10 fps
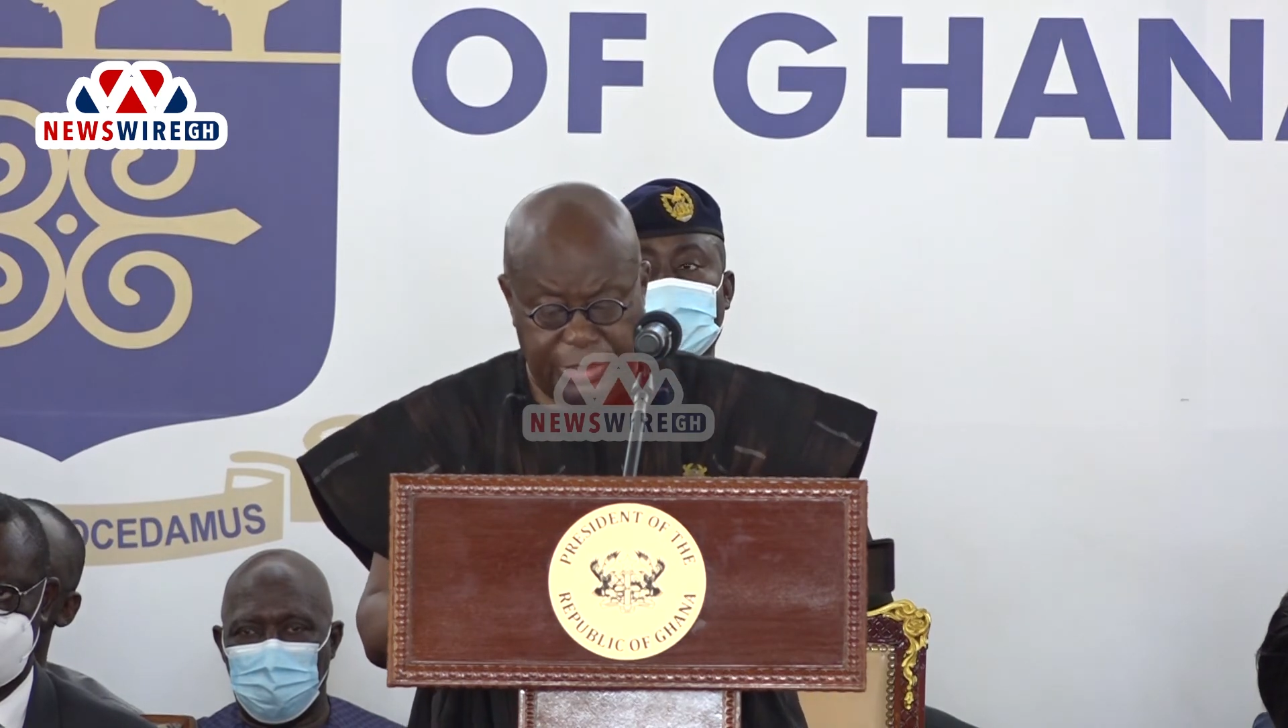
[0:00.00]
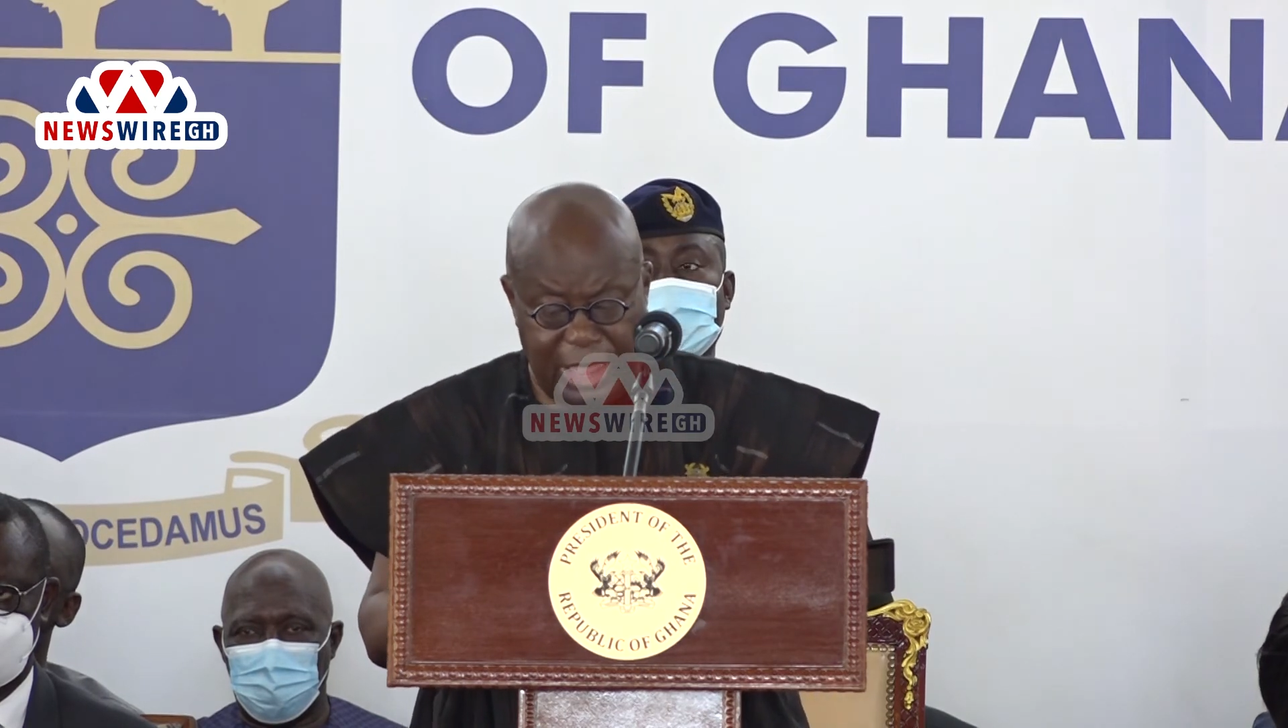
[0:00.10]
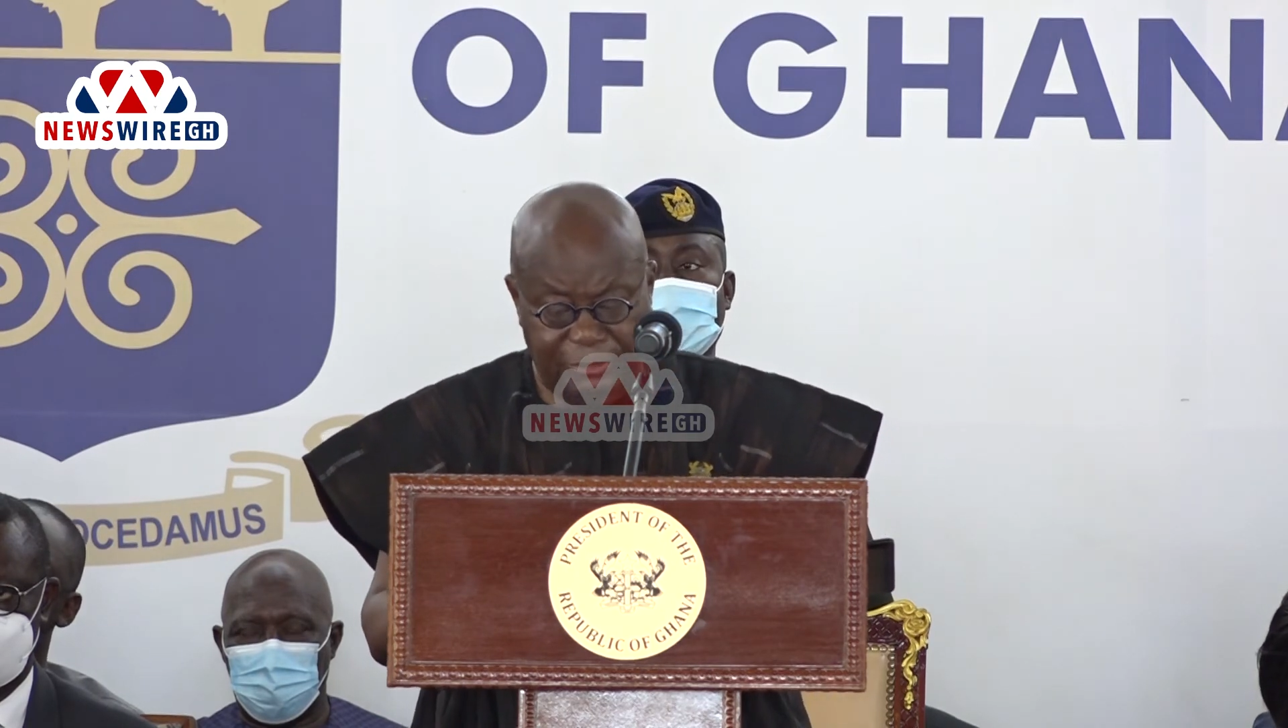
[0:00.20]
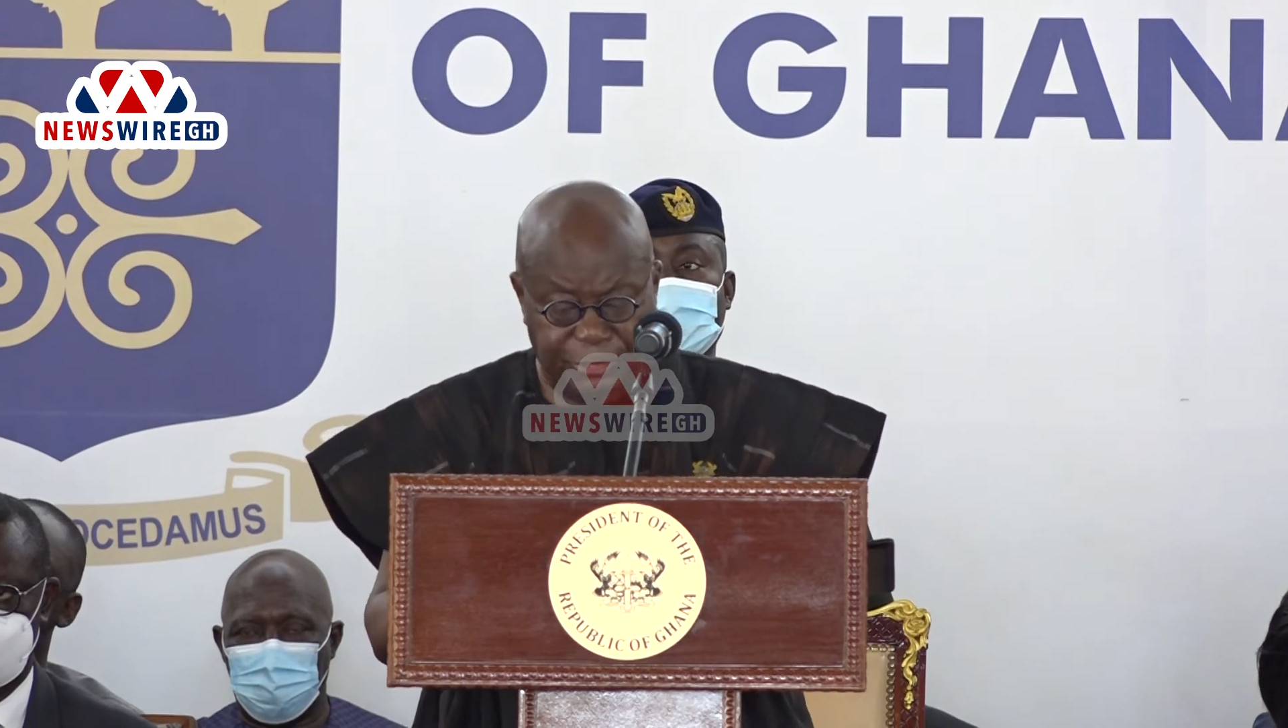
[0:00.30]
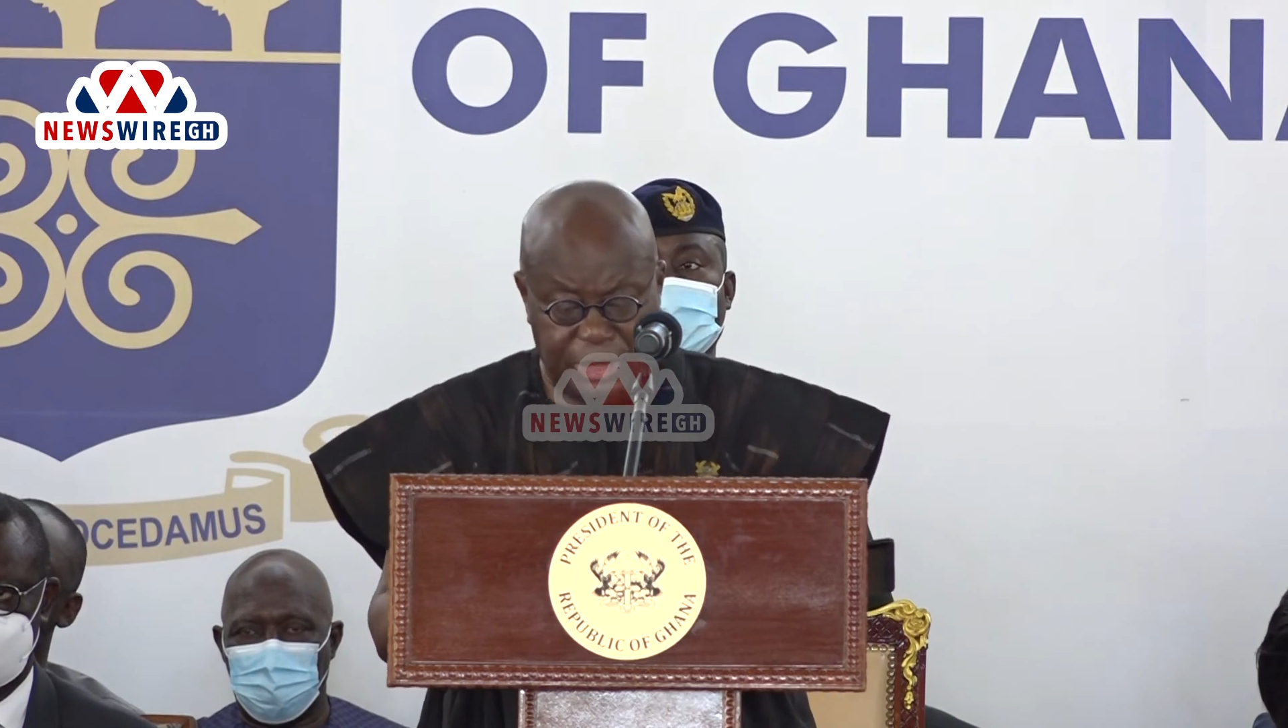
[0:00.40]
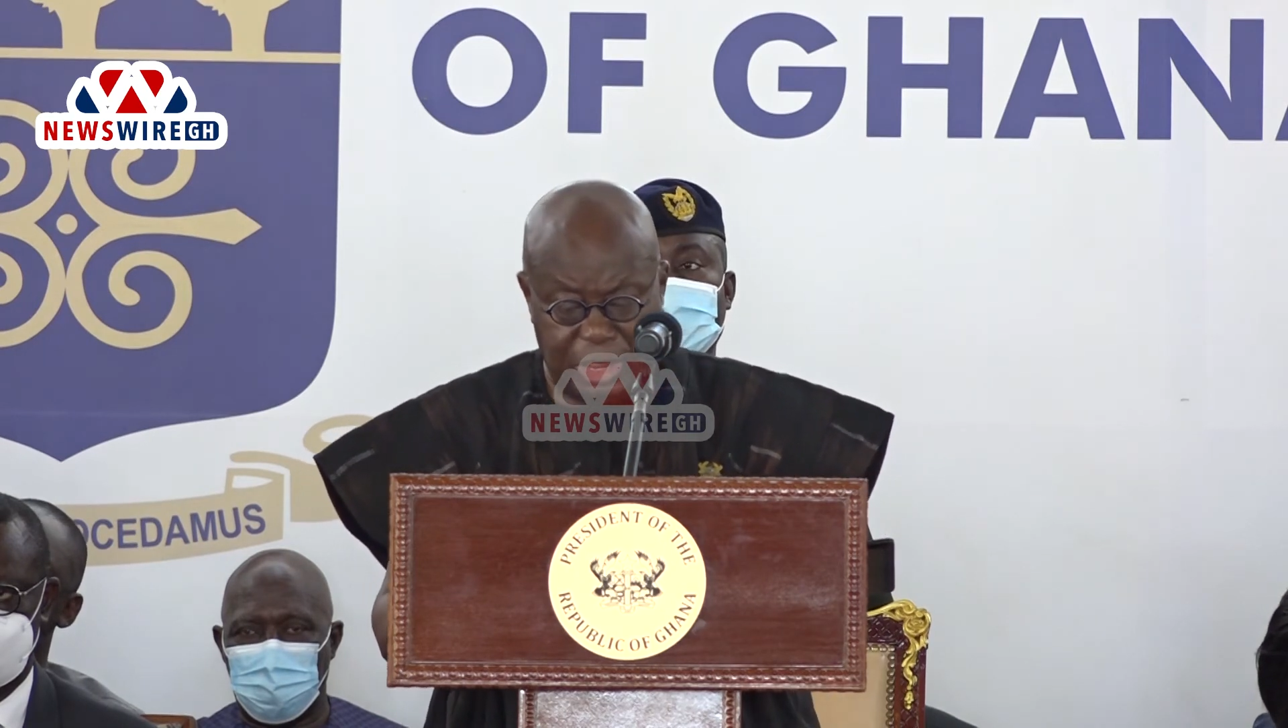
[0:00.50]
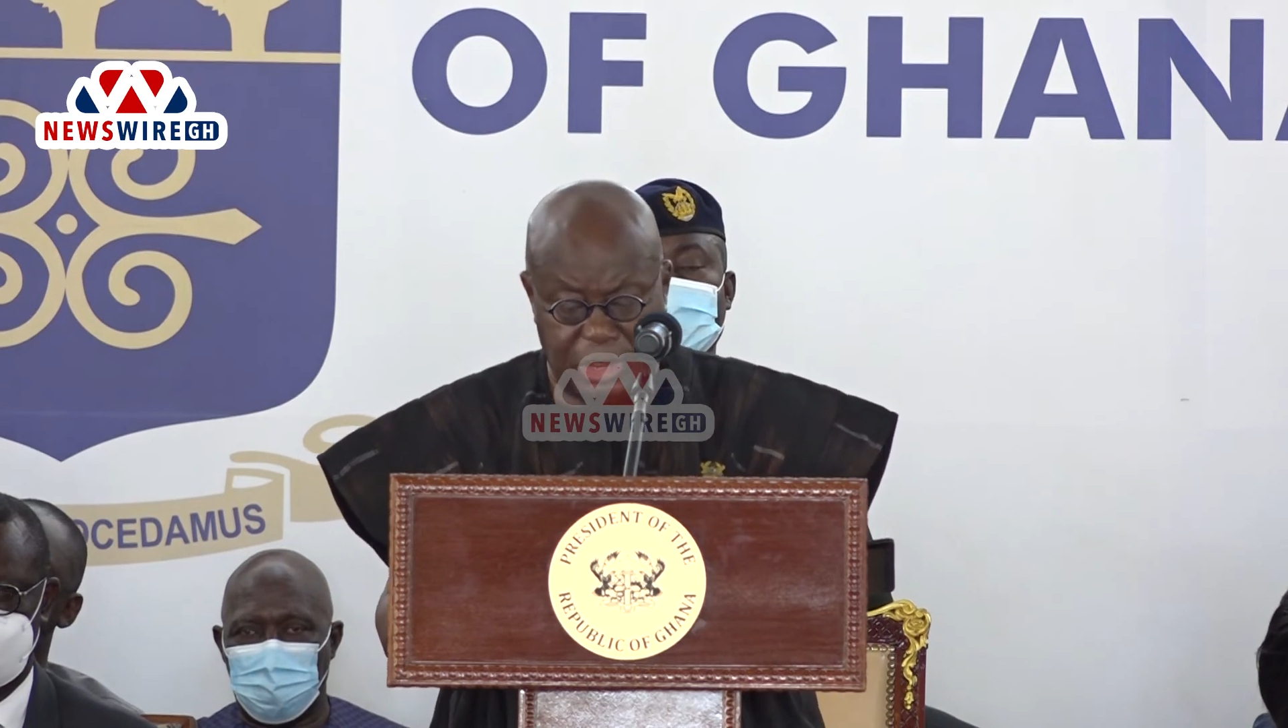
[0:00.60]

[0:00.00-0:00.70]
the Africa